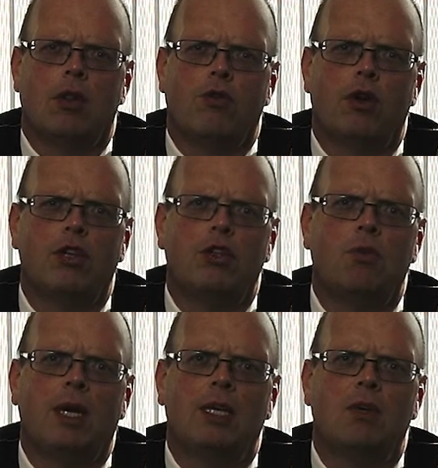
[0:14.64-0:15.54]
Throughout the
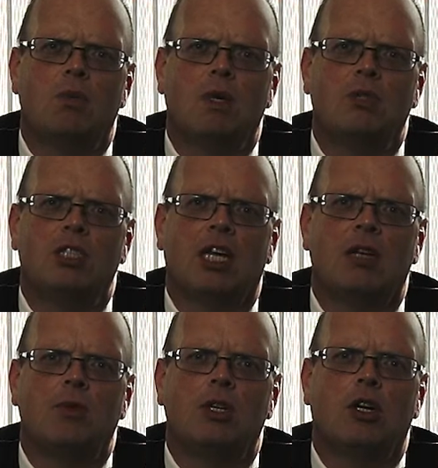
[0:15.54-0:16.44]
week, we will
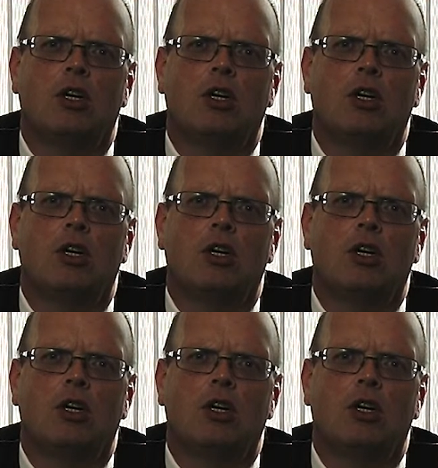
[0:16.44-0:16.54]
celebrate